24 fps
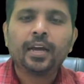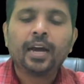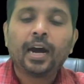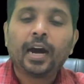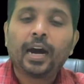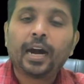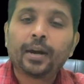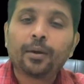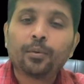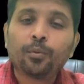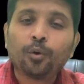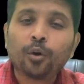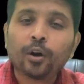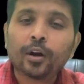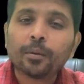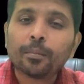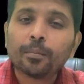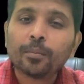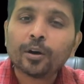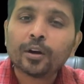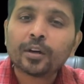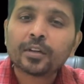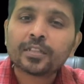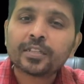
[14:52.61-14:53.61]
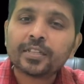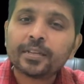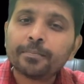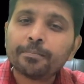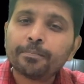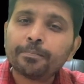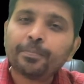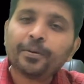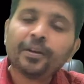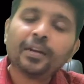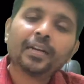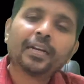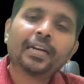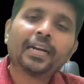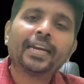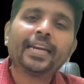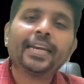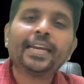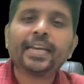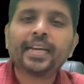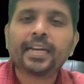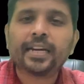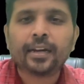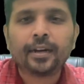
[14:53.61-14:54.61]
And one more simple
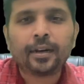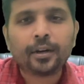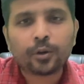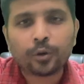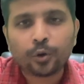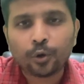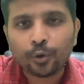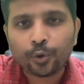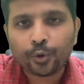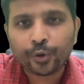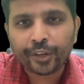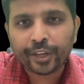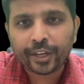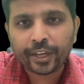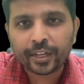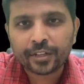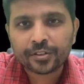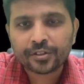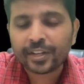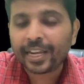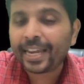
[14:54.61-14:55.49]
clinical clue is